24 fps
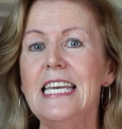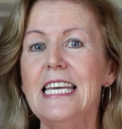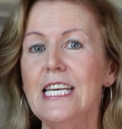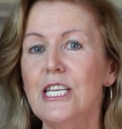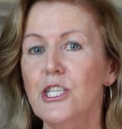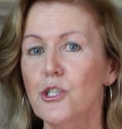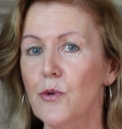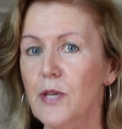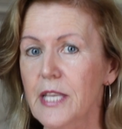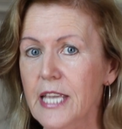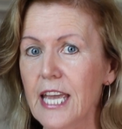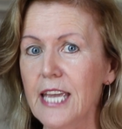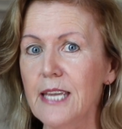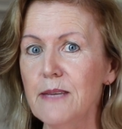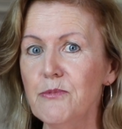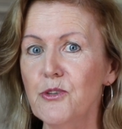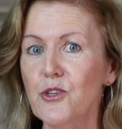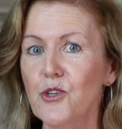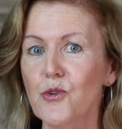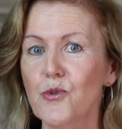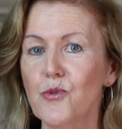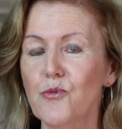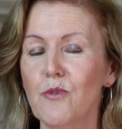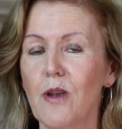So it came
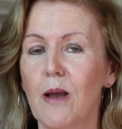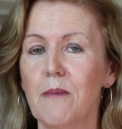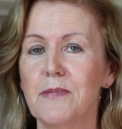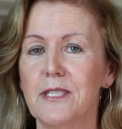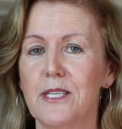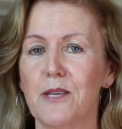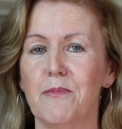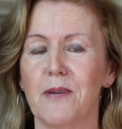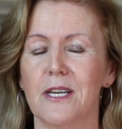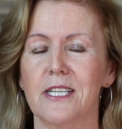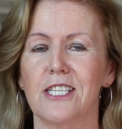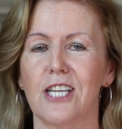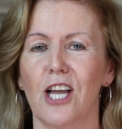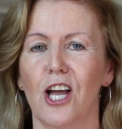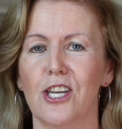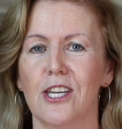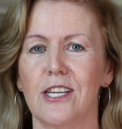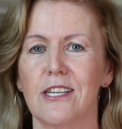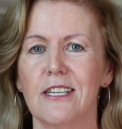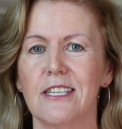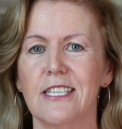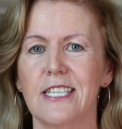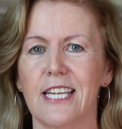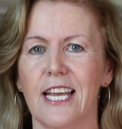to Ramsay
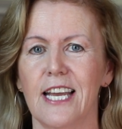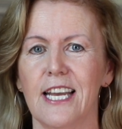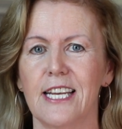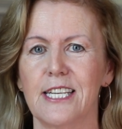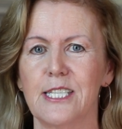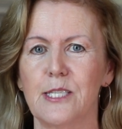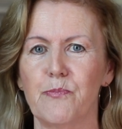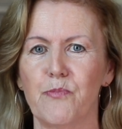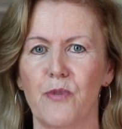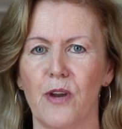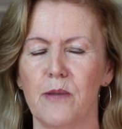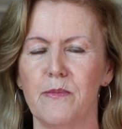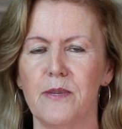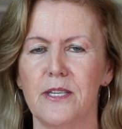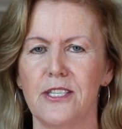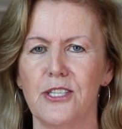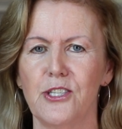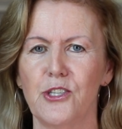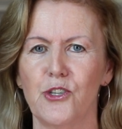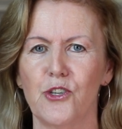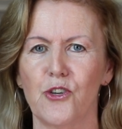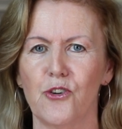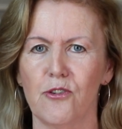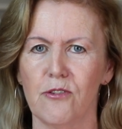MacDonald as Prime
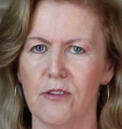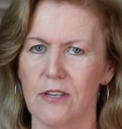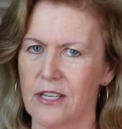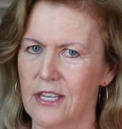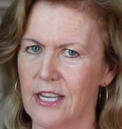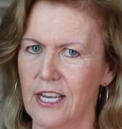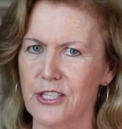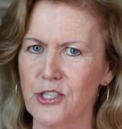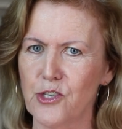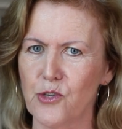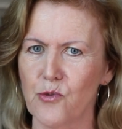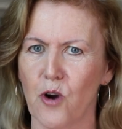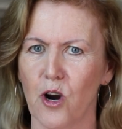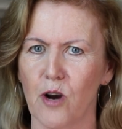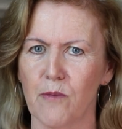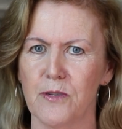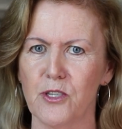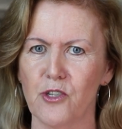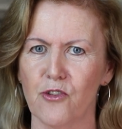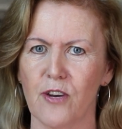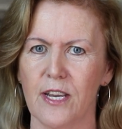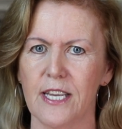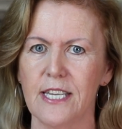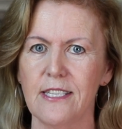Minister and he had to
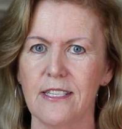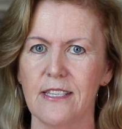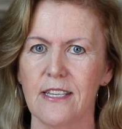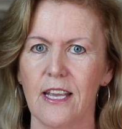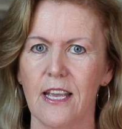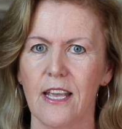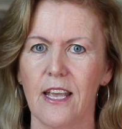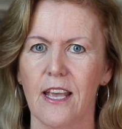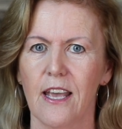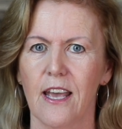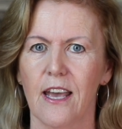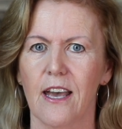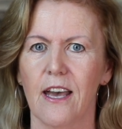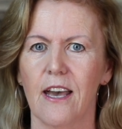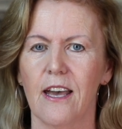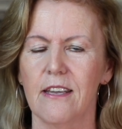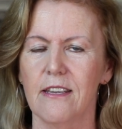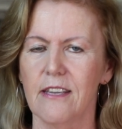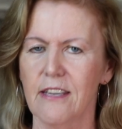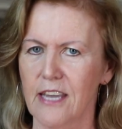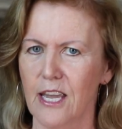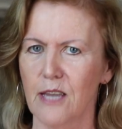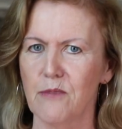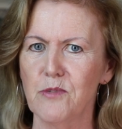arbitrate.
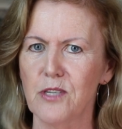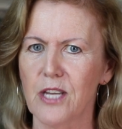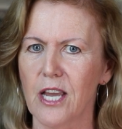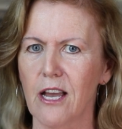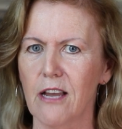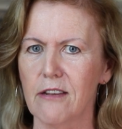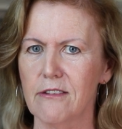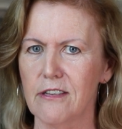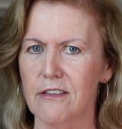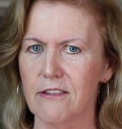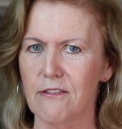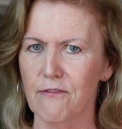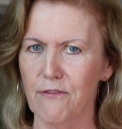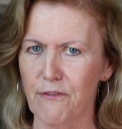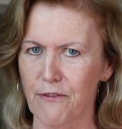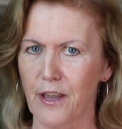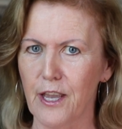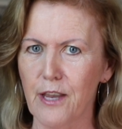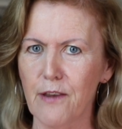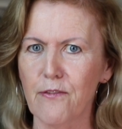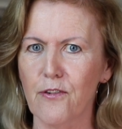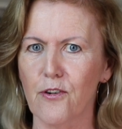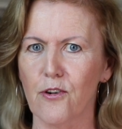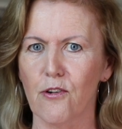He came down in
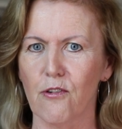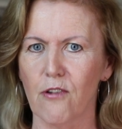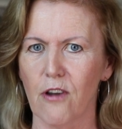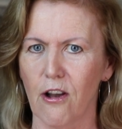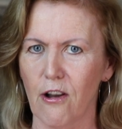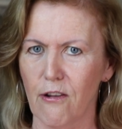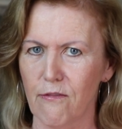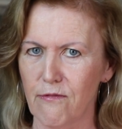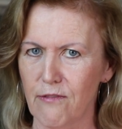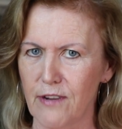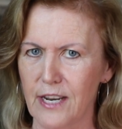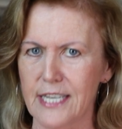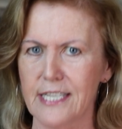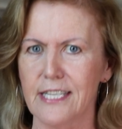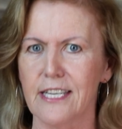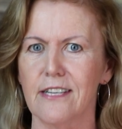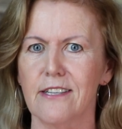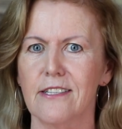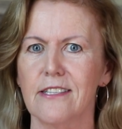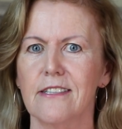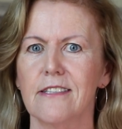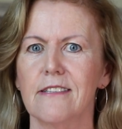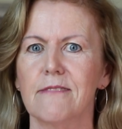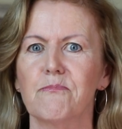favour of letting
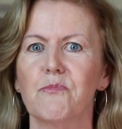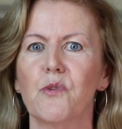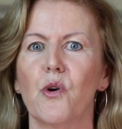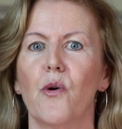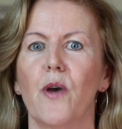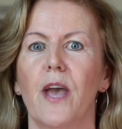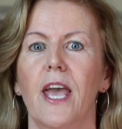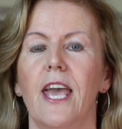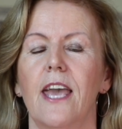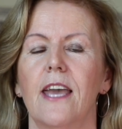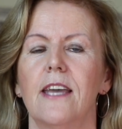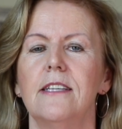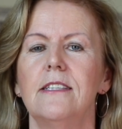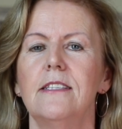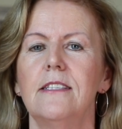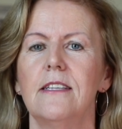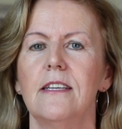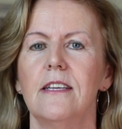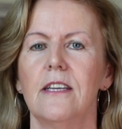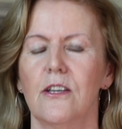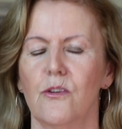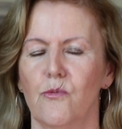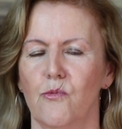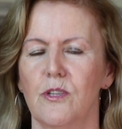us go ahead
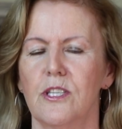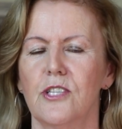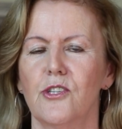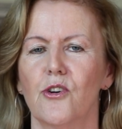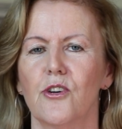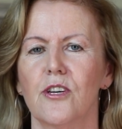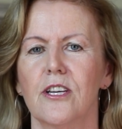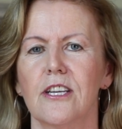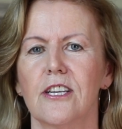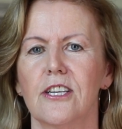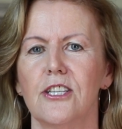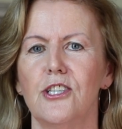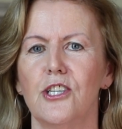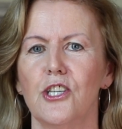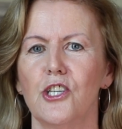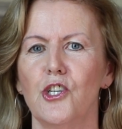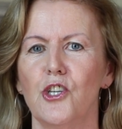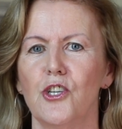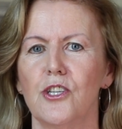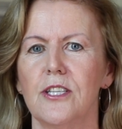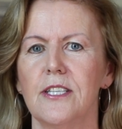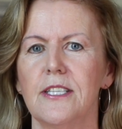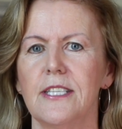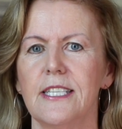with certain
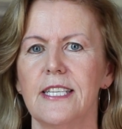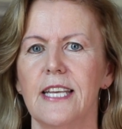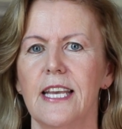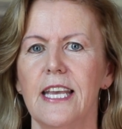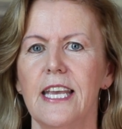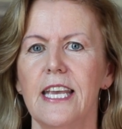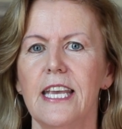conditions.